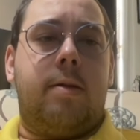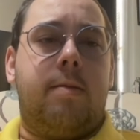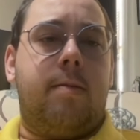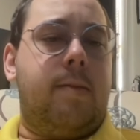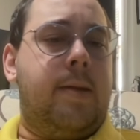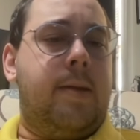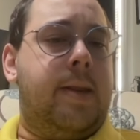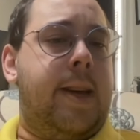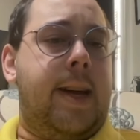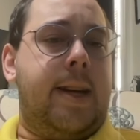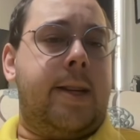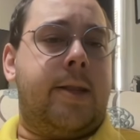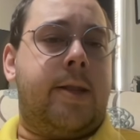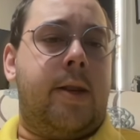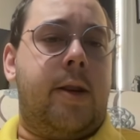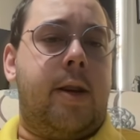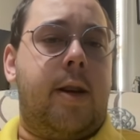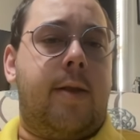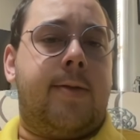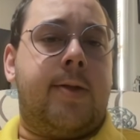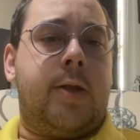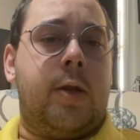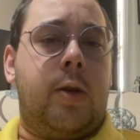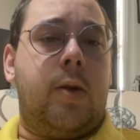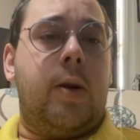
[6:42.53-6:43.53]
nice
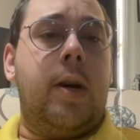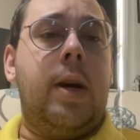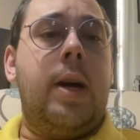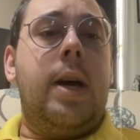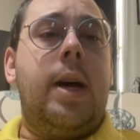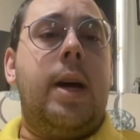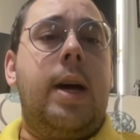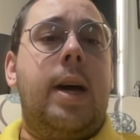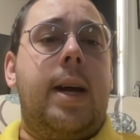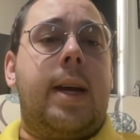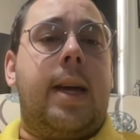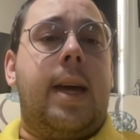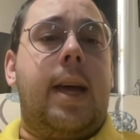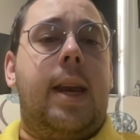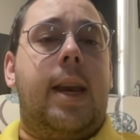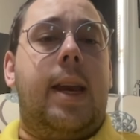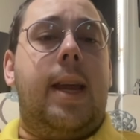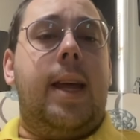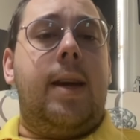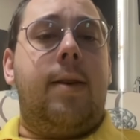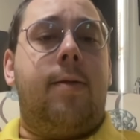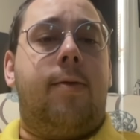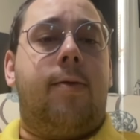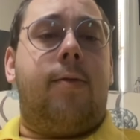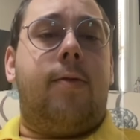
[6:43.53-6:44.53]
enough. So again,
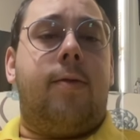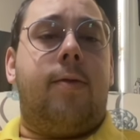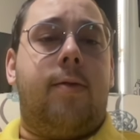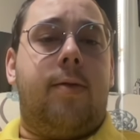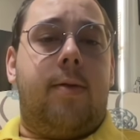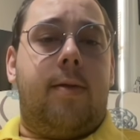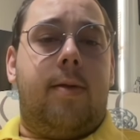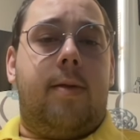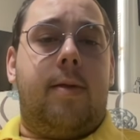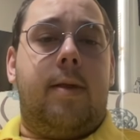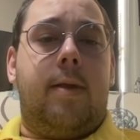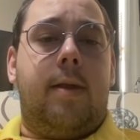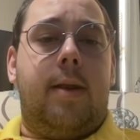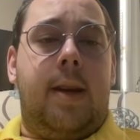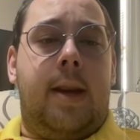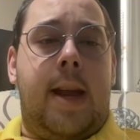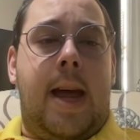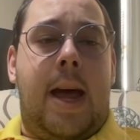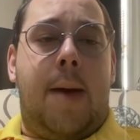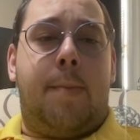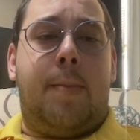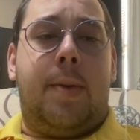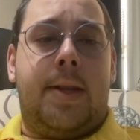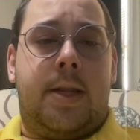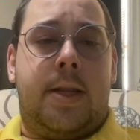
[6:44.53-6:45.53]
if it
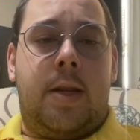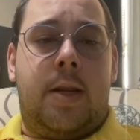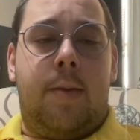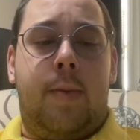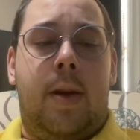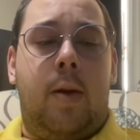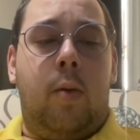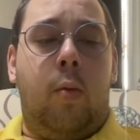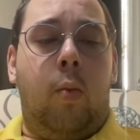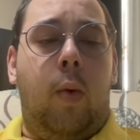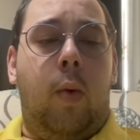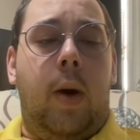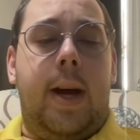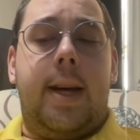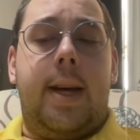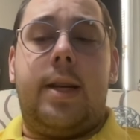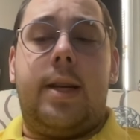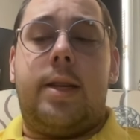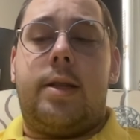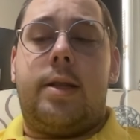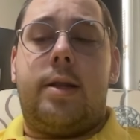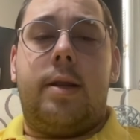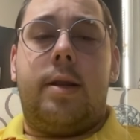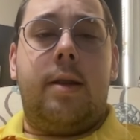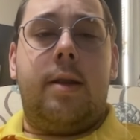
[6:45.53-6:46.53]
happens to be
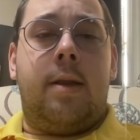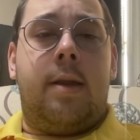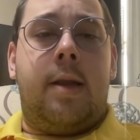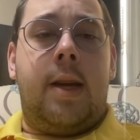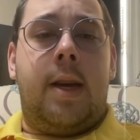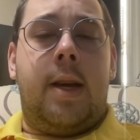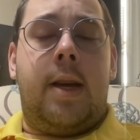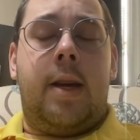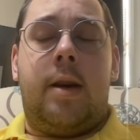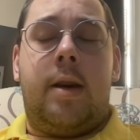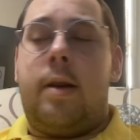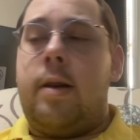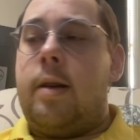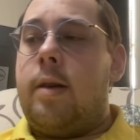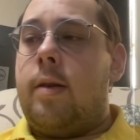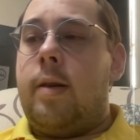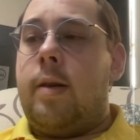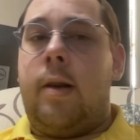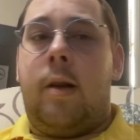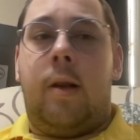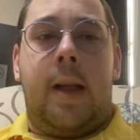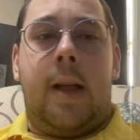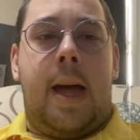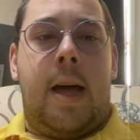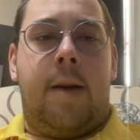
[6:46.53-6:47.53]
white, then
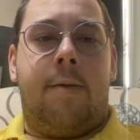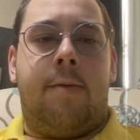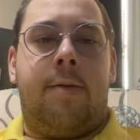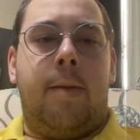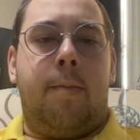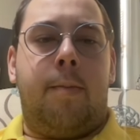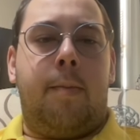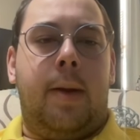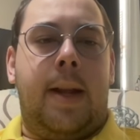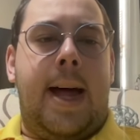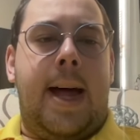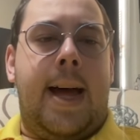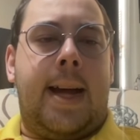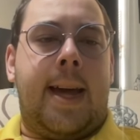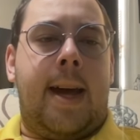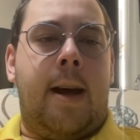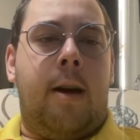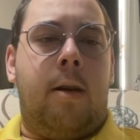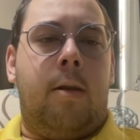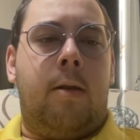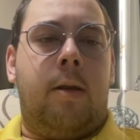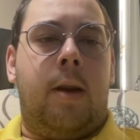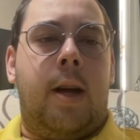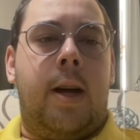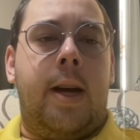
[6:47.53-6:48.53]
it'll have the black
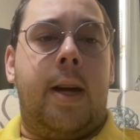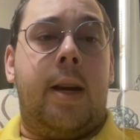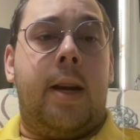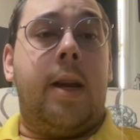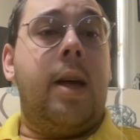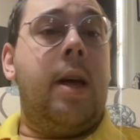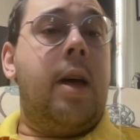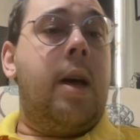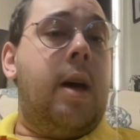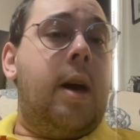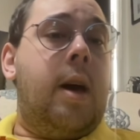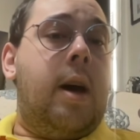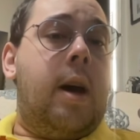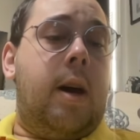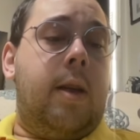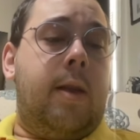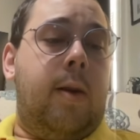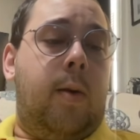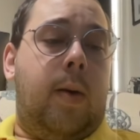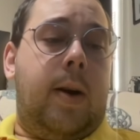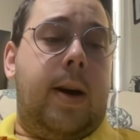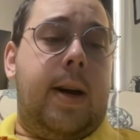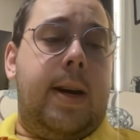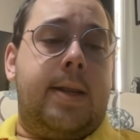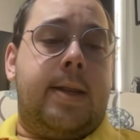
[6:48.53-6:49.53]
outline.
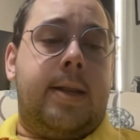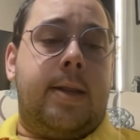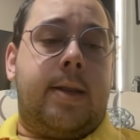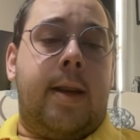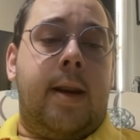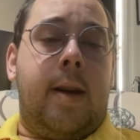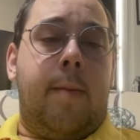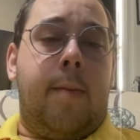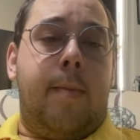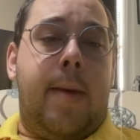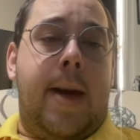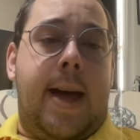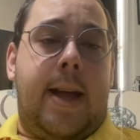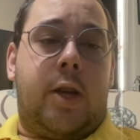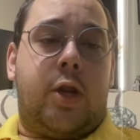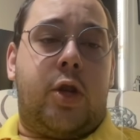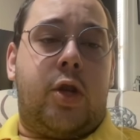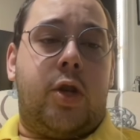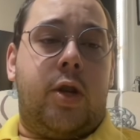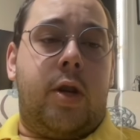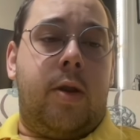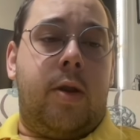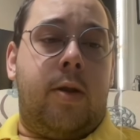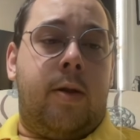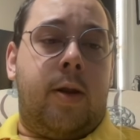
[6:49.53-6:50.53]
Otherwise, it's going to
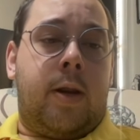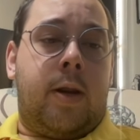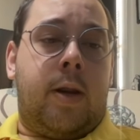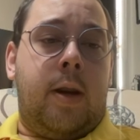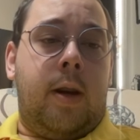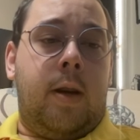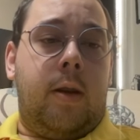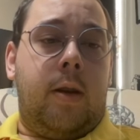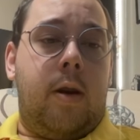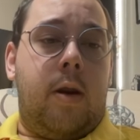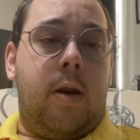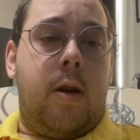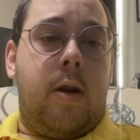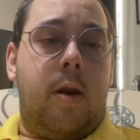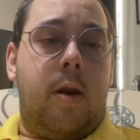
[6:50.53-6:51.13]
match the color.